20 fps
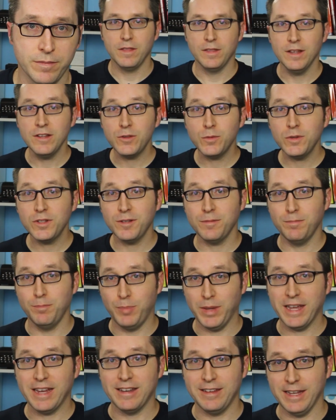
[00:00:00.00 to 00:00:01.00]
This was a
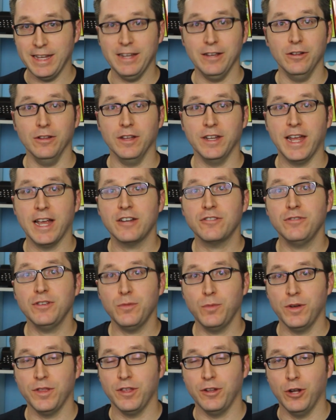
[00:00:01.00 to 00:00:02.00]
big deal, and actually
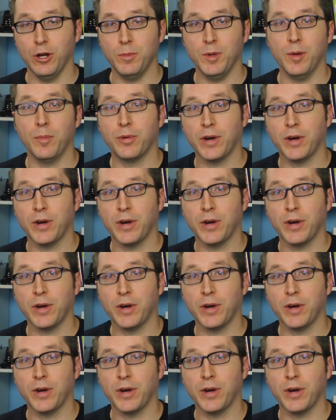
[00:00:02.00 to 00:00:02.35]
won the Nobel